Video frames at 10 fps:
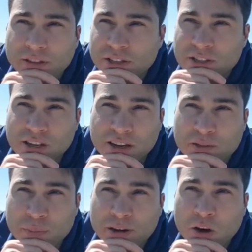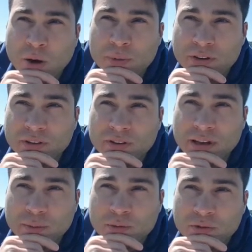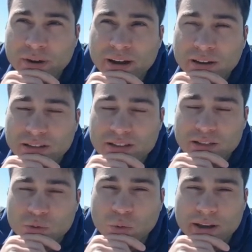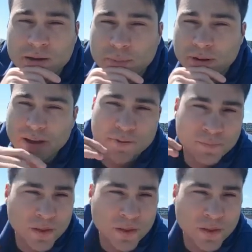it's been a common theme throughout this week. But yeah,